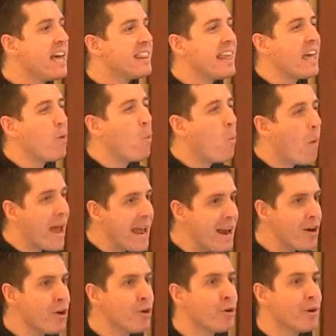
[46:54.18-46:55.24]
They
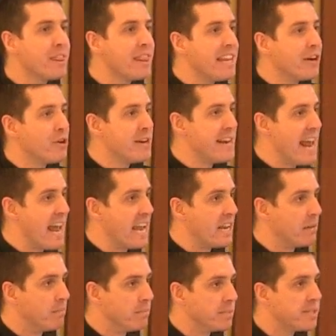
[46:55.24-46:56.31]
wear their
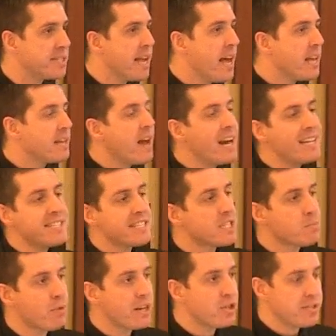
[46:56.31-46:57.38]
names, not as
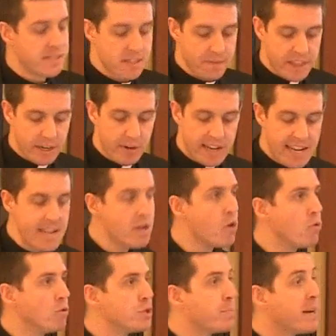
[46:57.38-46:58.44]
expressions of their
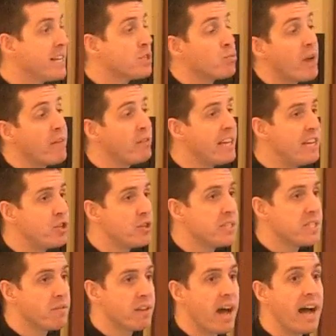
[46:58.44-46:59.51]
egos, but as
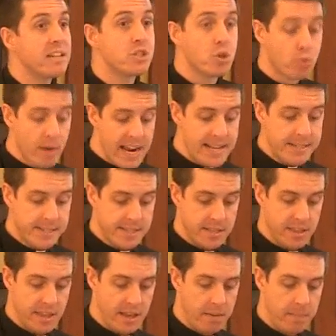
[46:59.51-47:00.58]
revelations of God's grace
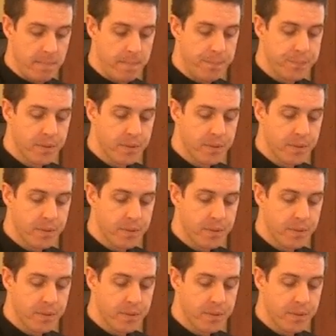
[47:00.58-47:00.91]
in them.